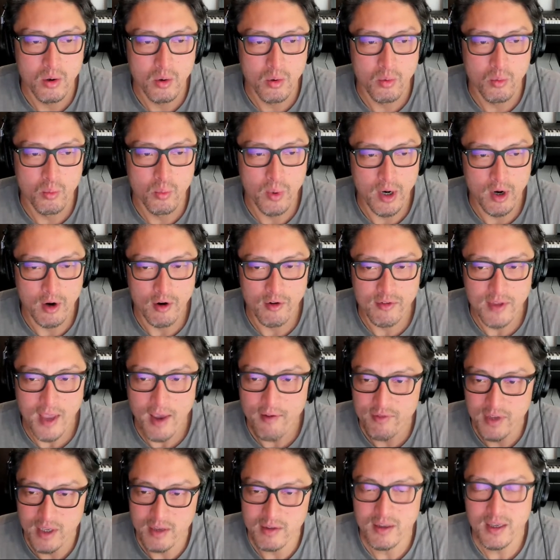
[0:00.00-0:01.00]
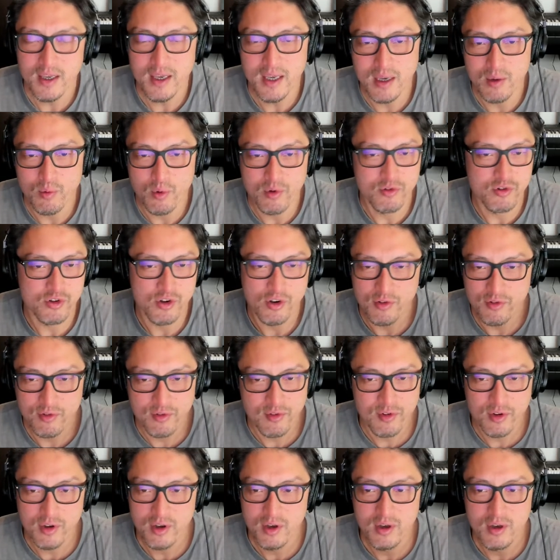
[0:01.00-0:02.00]
whereas FTT was
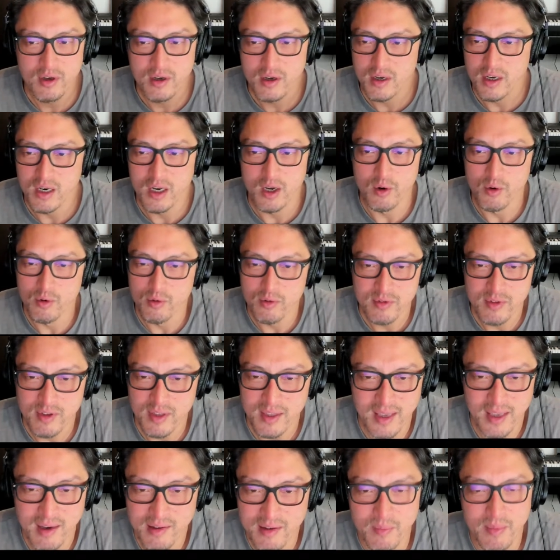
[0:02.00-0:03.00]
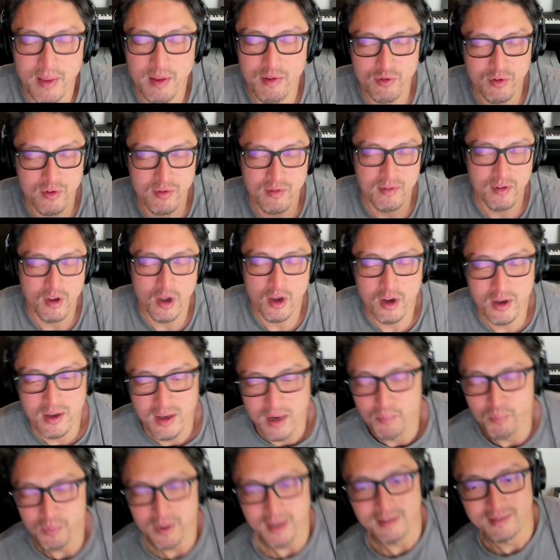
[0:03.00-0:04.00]
just something that's
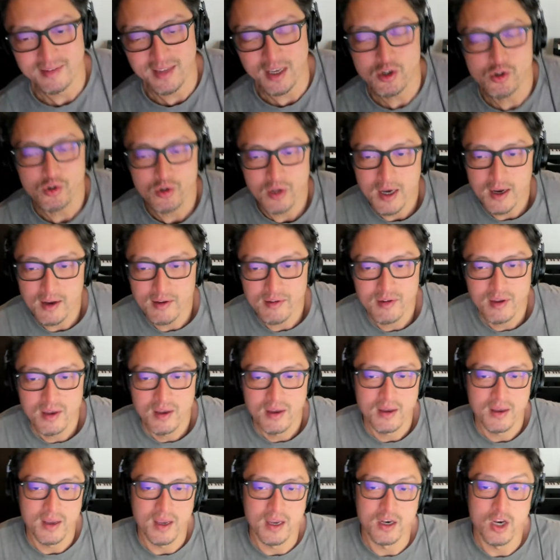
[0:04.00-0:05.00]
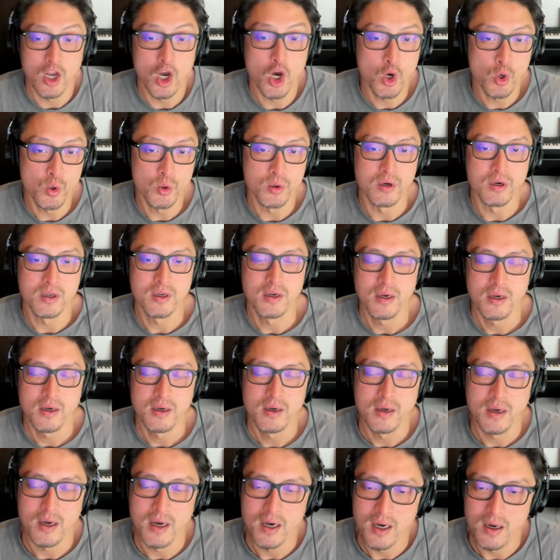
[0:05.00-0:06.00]
completely centralized and owned
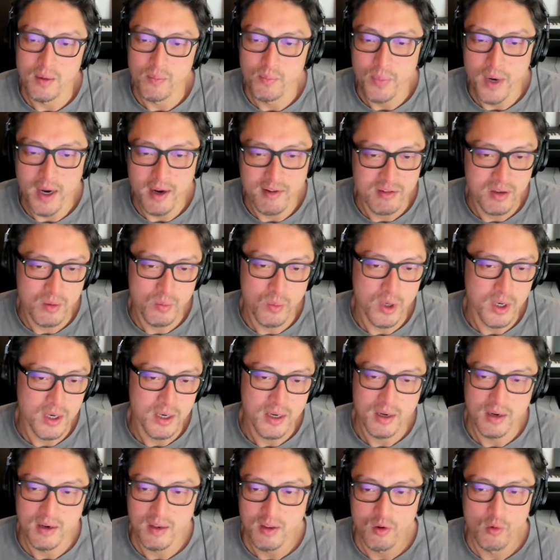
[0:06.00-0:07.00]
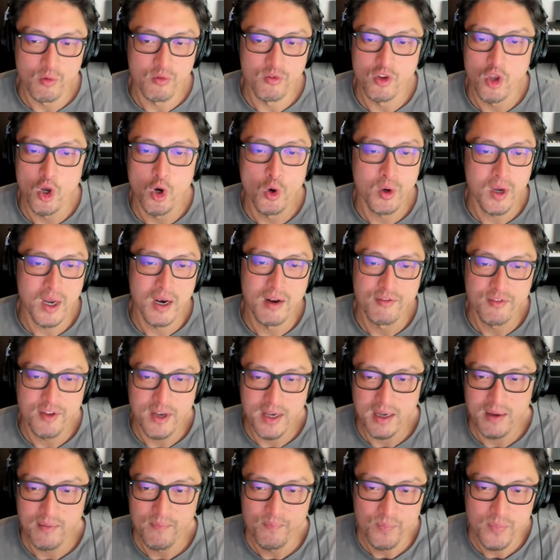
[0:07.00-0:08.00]
by someone, and there was no kind of
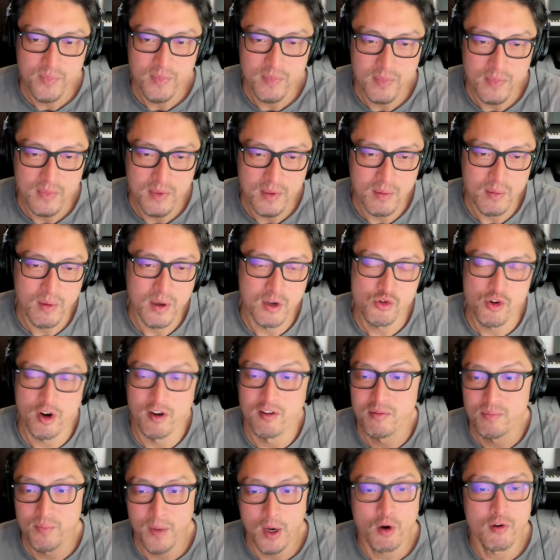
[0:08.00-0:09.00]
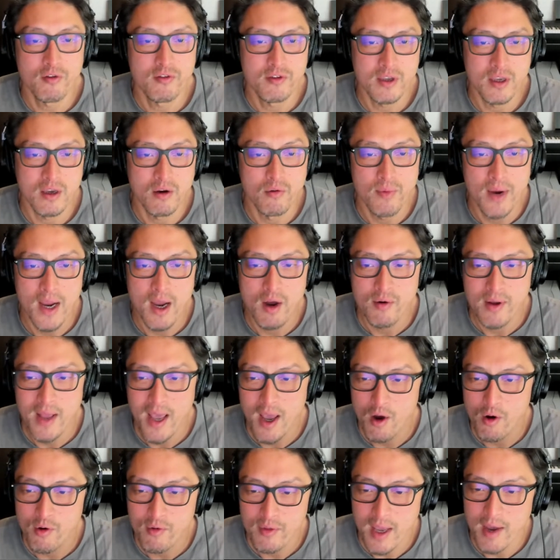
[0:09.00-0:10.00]
like a transparency around
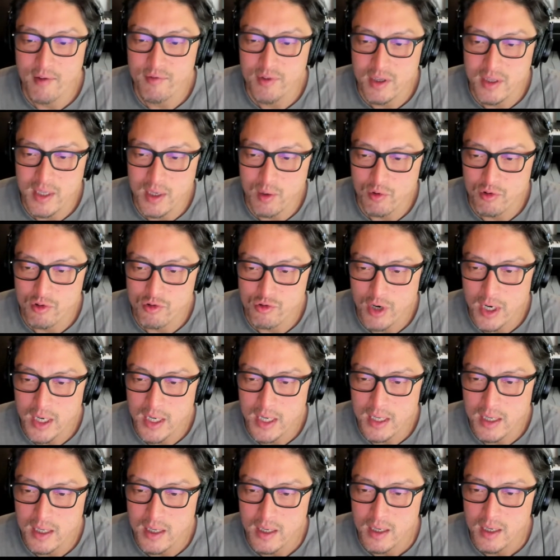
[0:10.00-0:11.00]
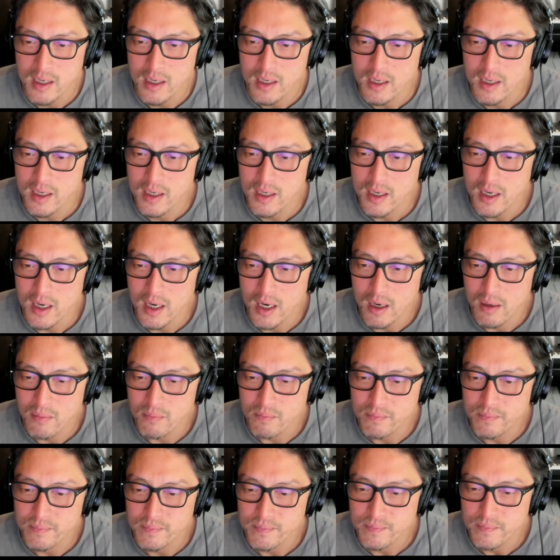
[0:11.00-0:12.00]
how FTT was trading.
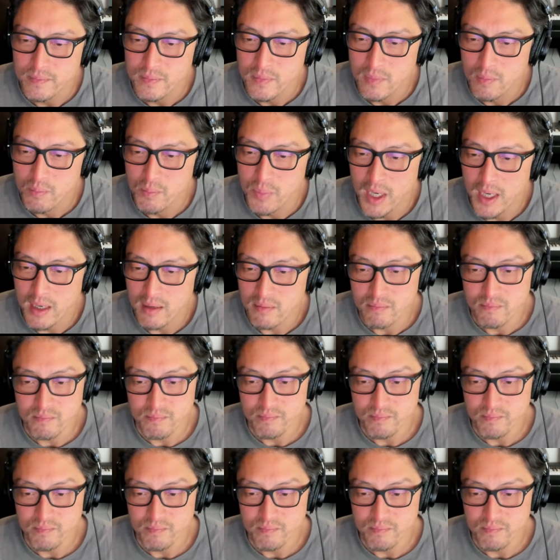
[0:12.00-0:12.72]
But